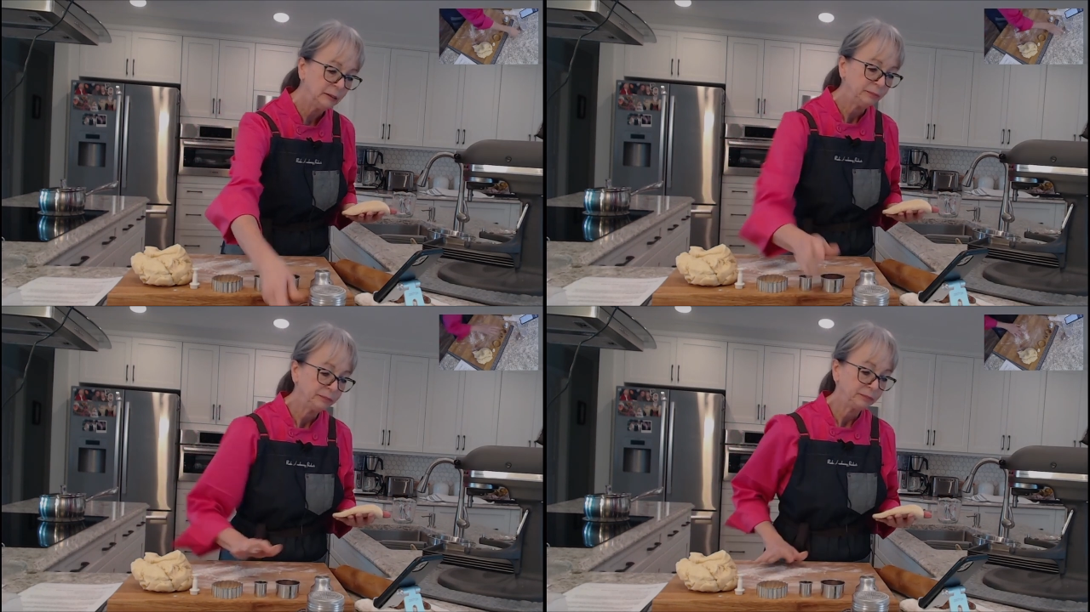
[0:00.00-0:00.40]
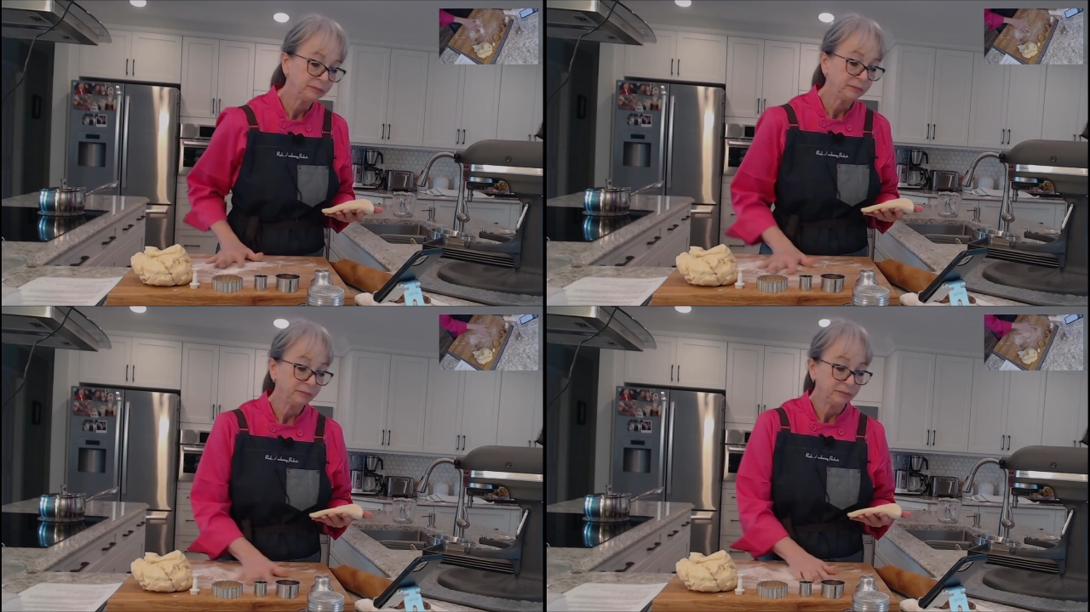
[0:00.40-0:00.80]

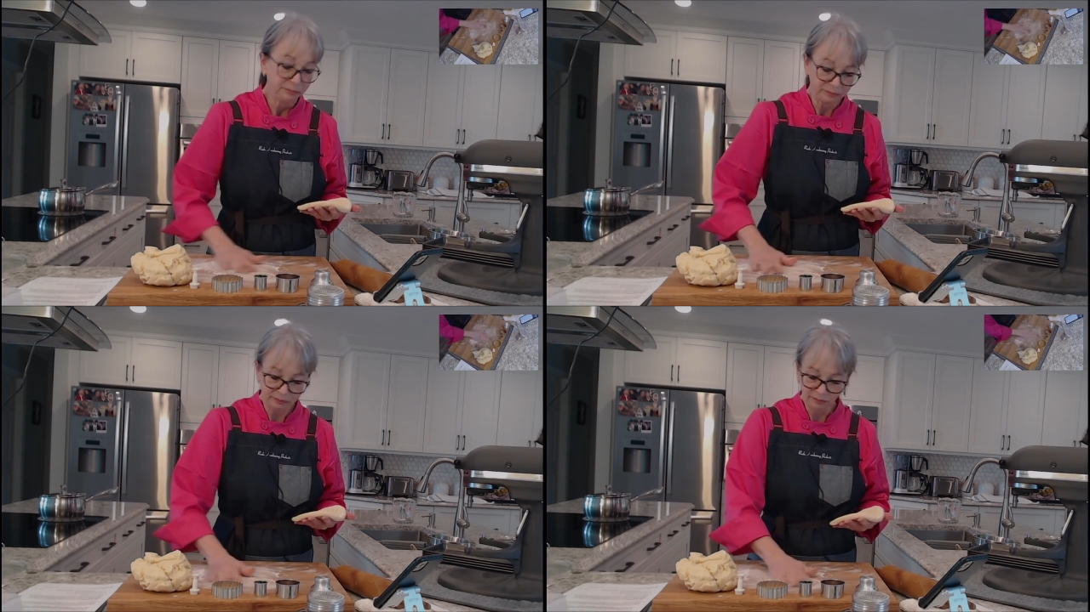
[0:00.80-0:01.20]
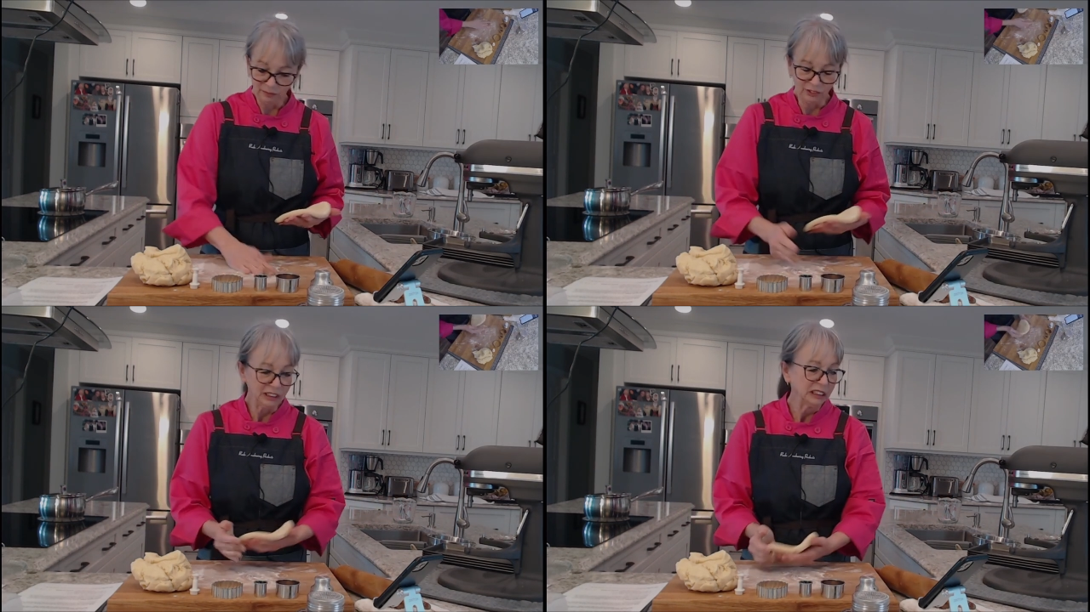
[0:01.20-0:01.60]

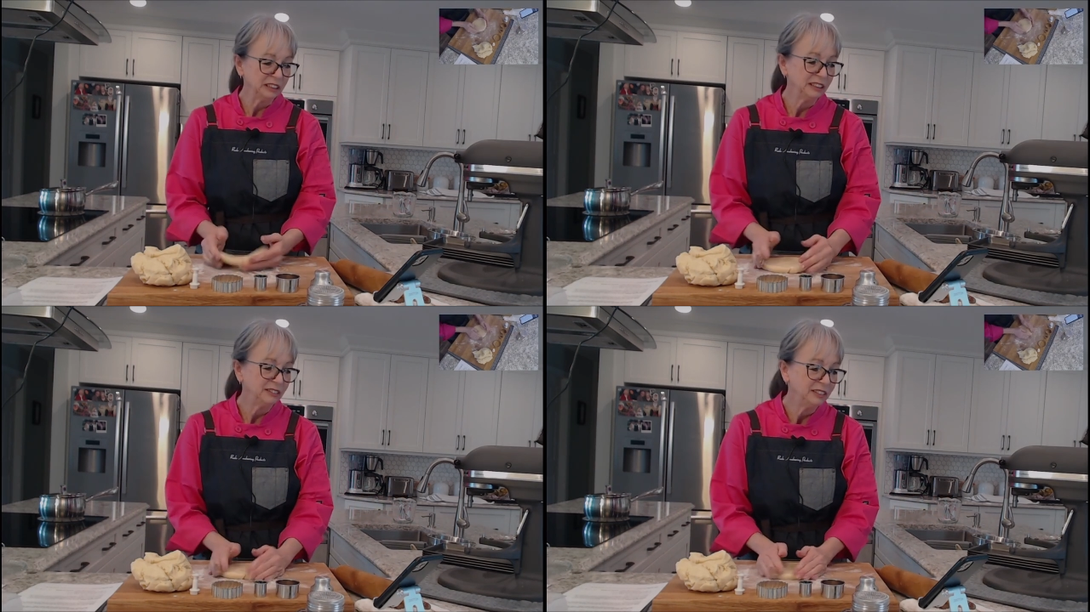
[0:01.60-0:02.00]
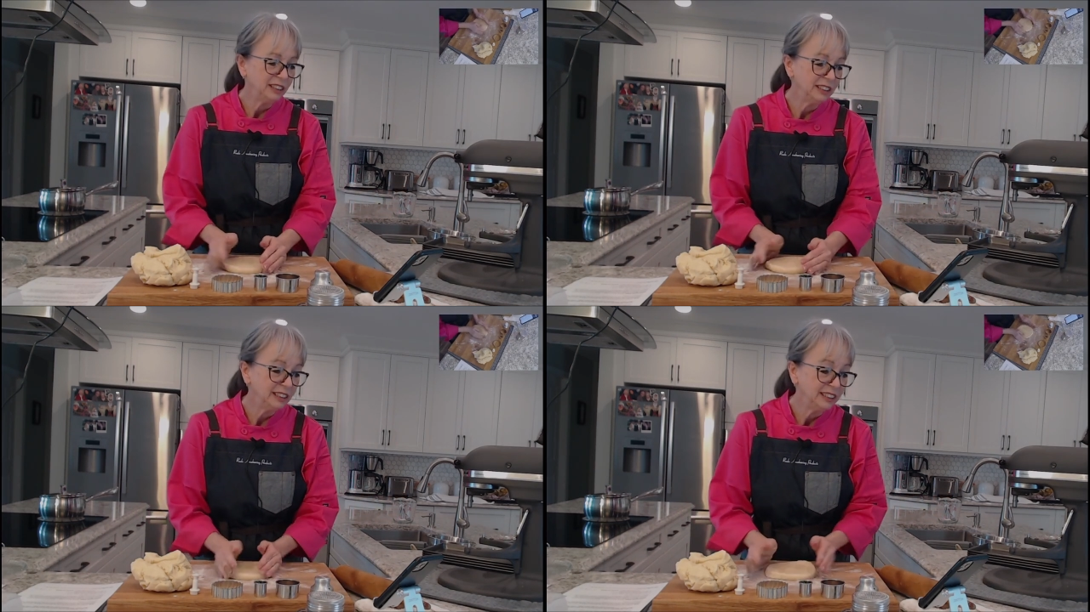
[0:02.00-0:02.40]
(silence)